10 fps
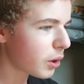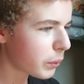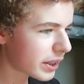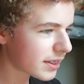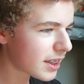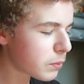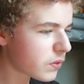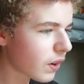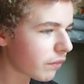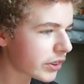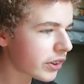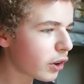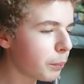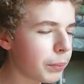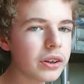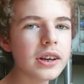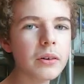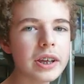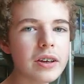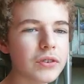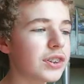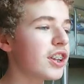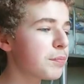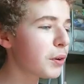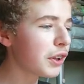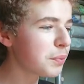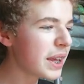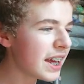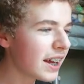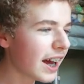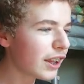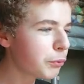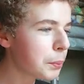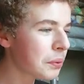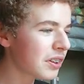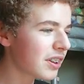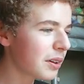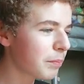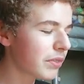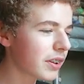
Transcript: you can see we've got this little button down here that says press me. And if we press it,